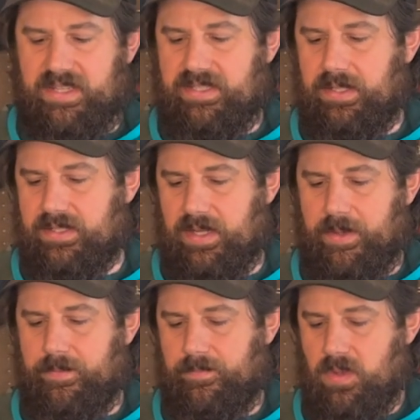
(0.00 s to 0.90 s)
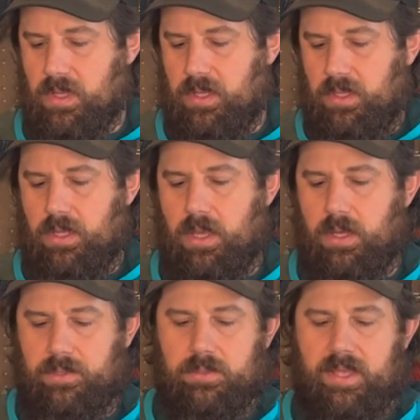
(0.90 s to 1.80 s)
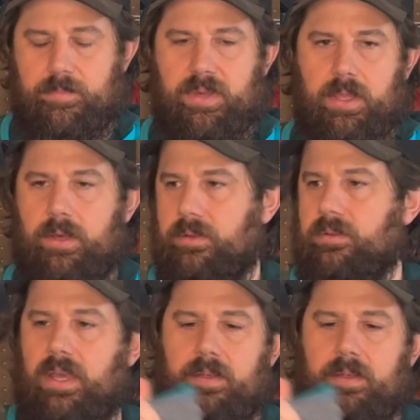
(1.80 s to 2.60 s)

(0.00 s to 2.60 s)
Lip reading: Sea to Summit ultralight pillow.